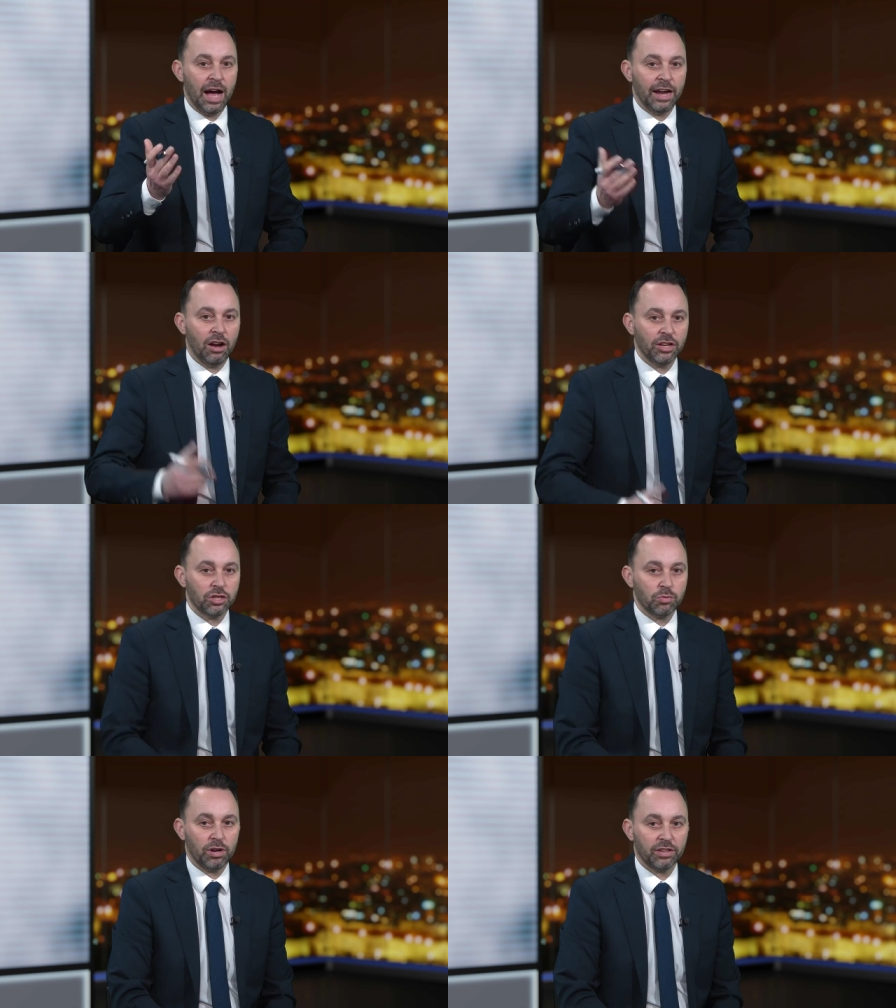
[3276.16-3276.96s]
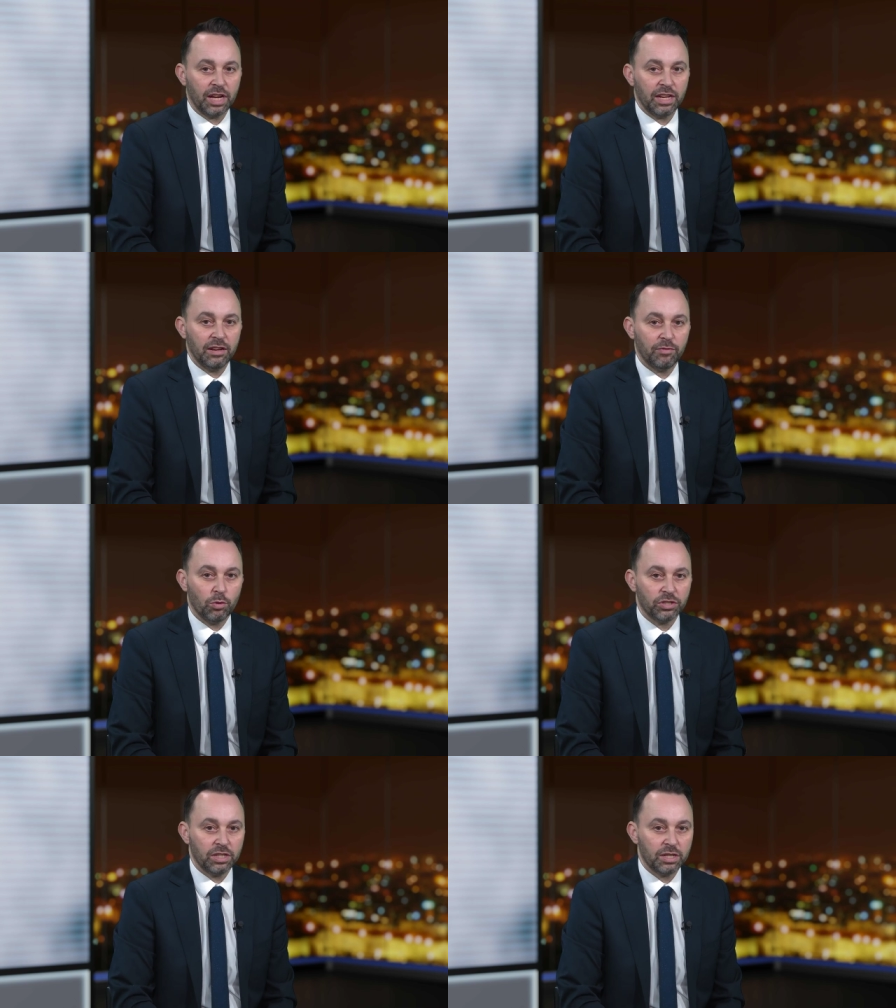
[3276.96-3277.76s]
And I just want to thank you for
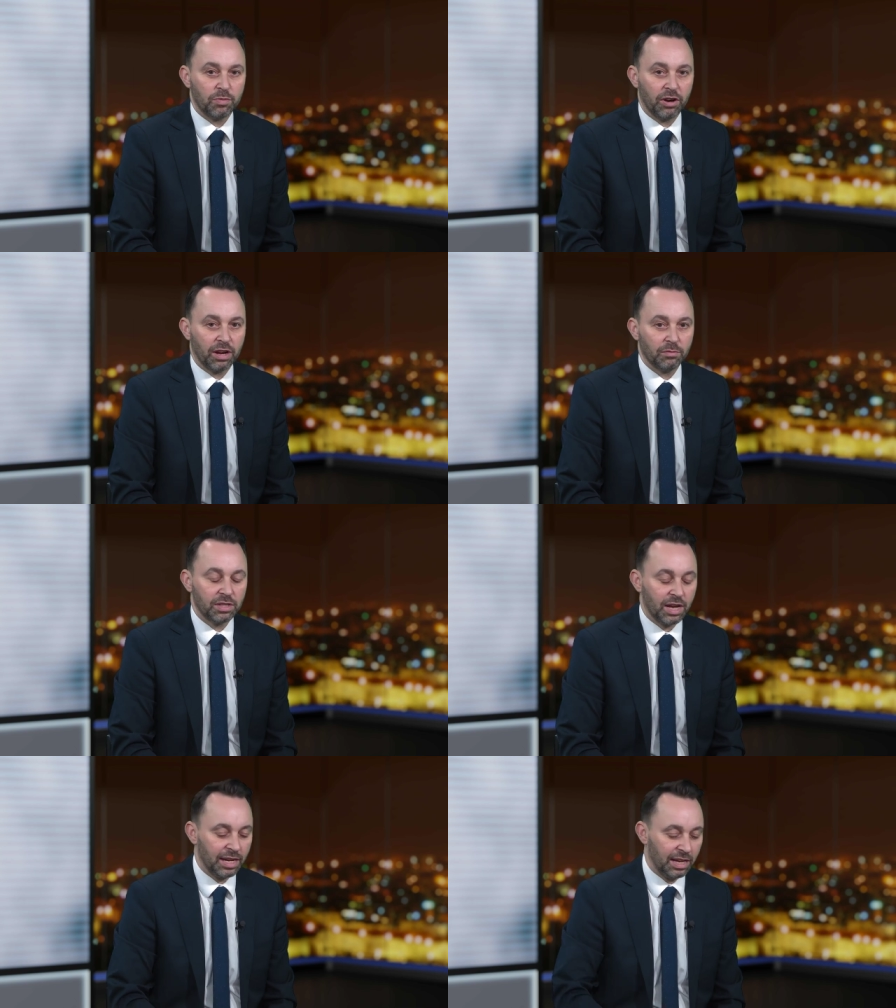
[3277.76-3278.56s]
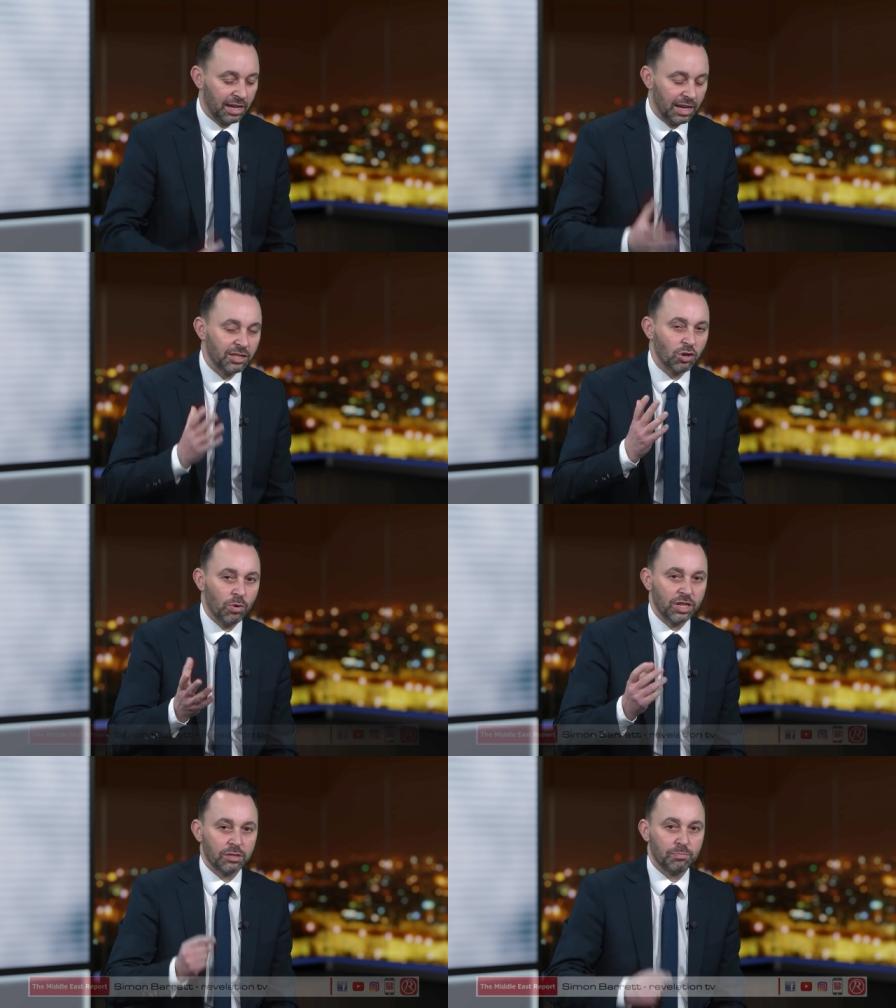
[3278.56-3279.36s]
watching this programme today. It's
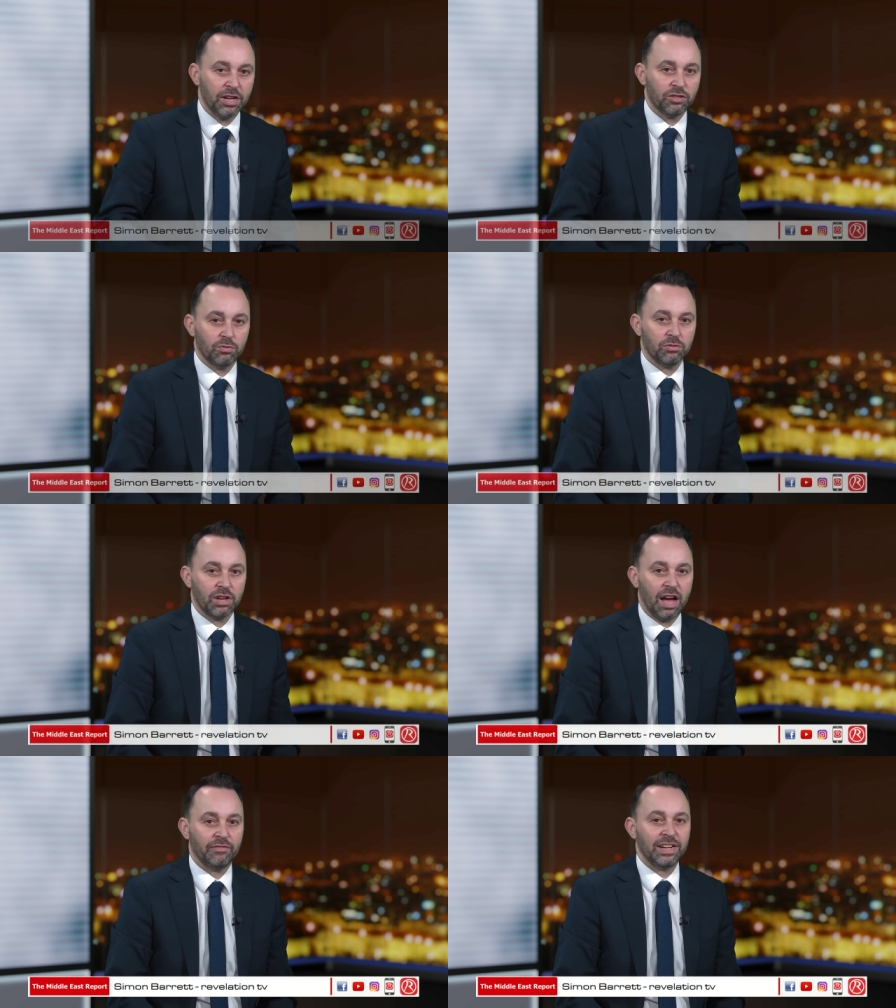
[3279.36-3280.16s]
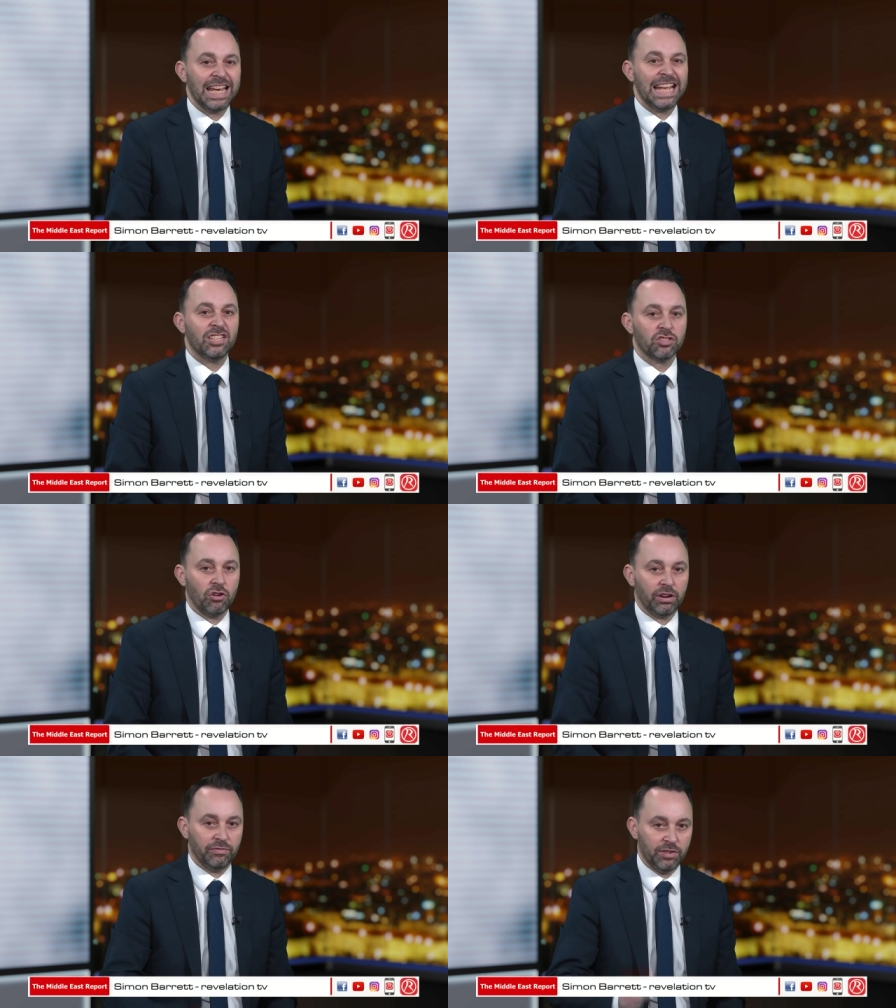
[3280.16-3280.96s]
always special to have an
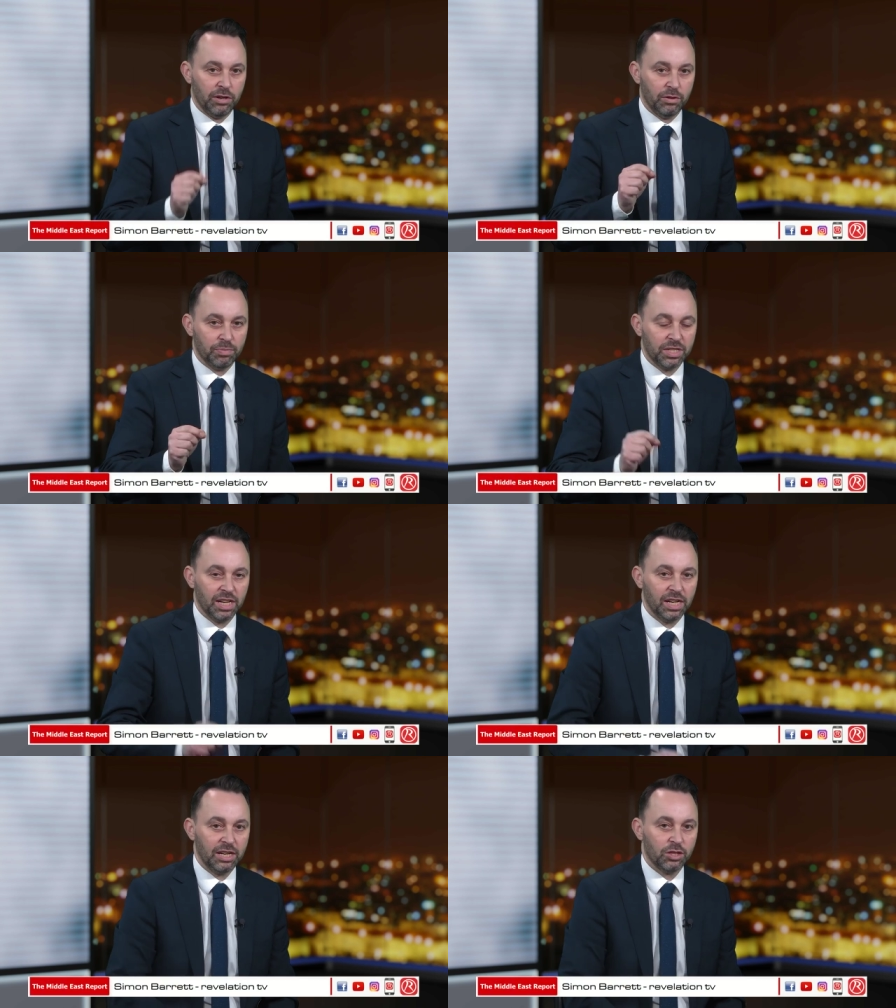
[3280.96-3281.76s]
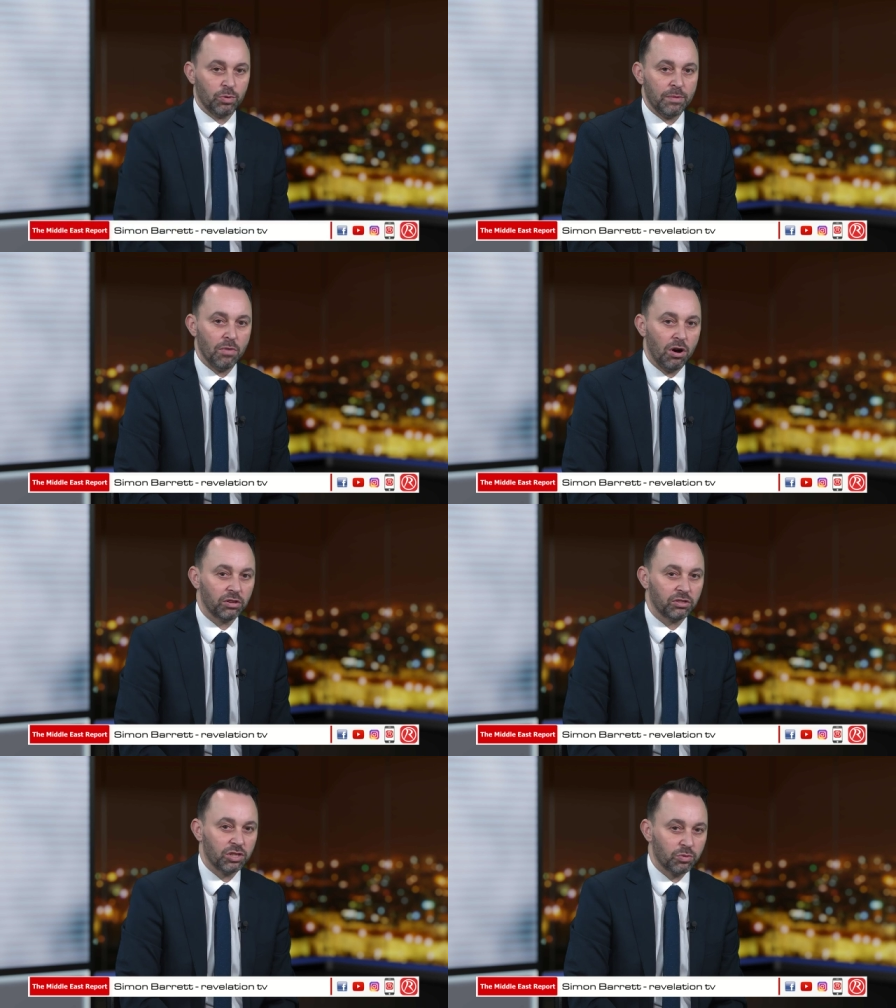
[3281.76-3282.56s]
inside view, particularly as we
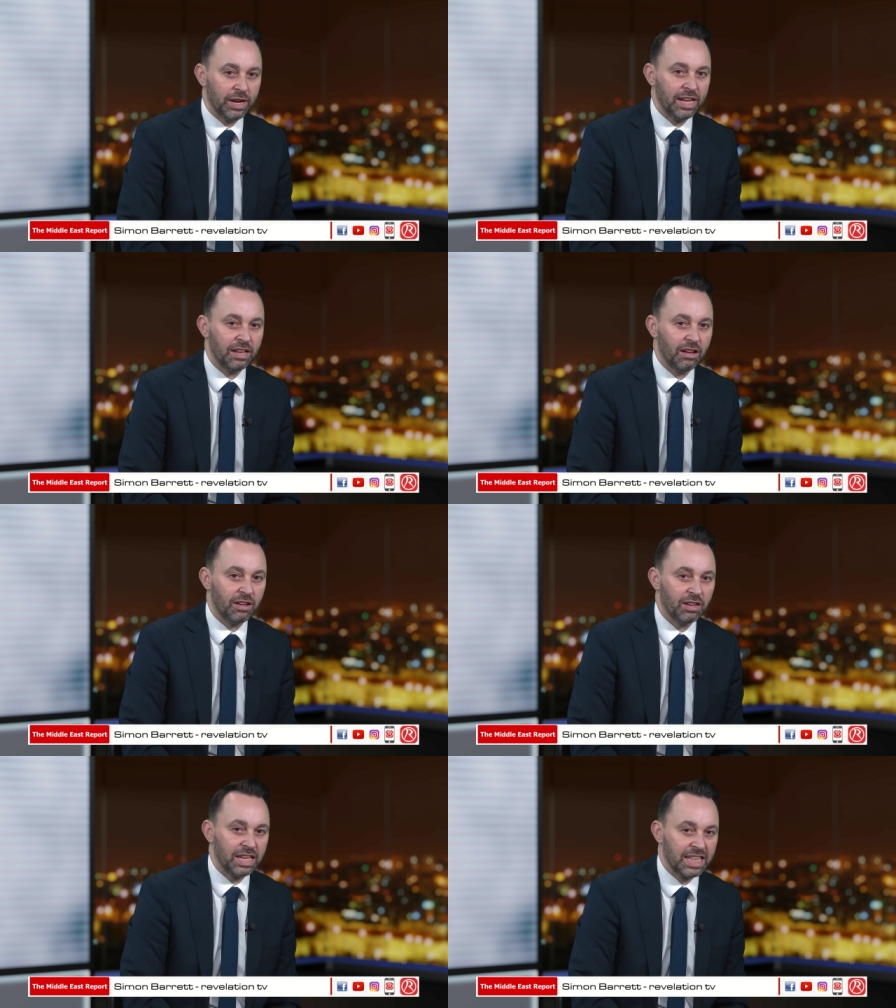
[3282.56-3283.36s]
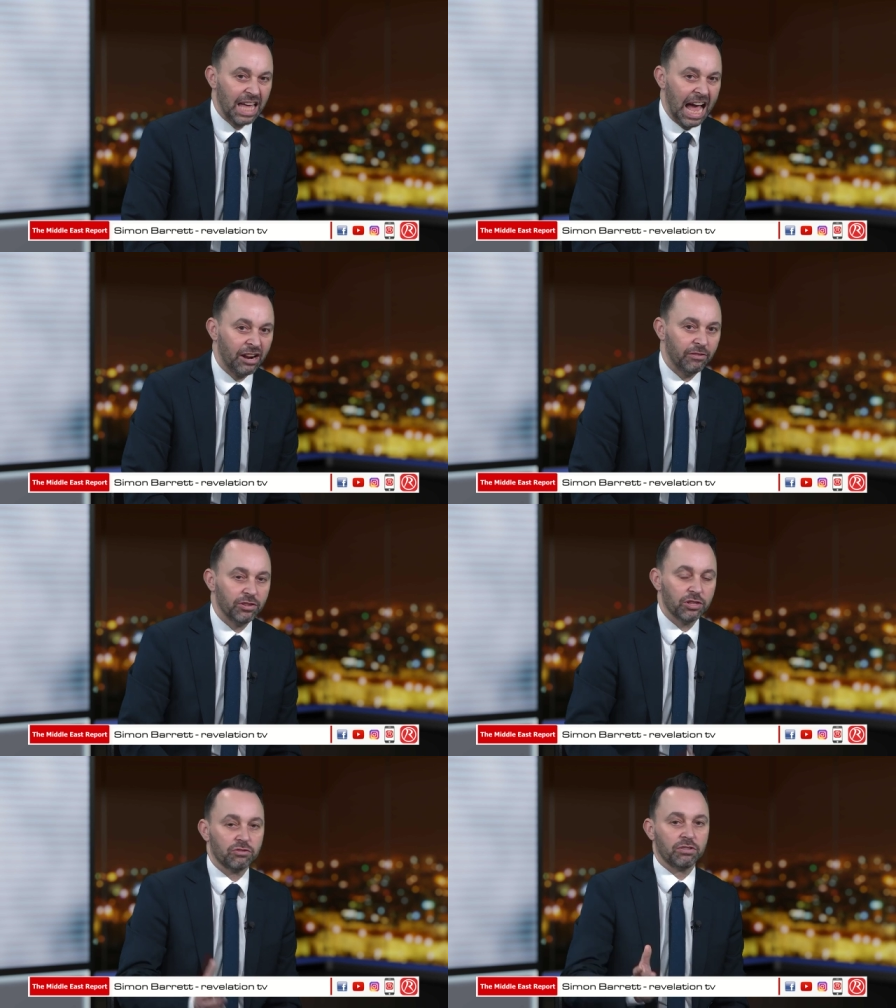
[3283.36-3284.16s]
mark the 20th
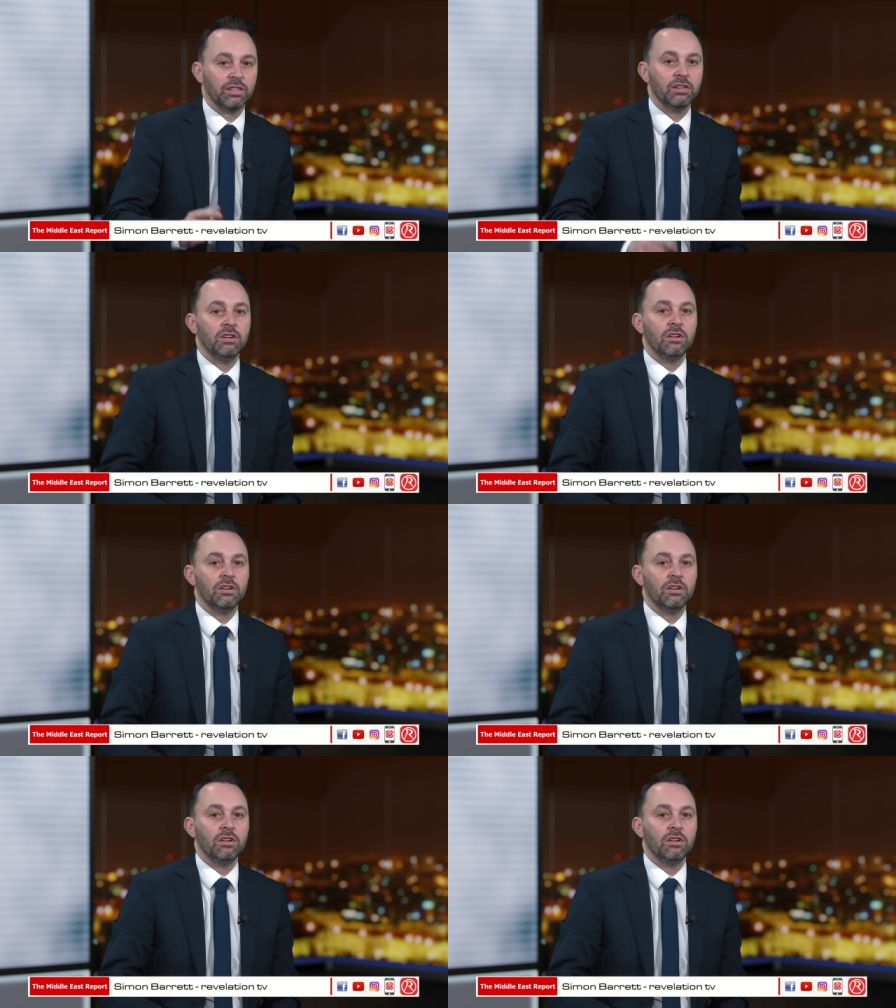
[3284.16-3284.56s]
anniversary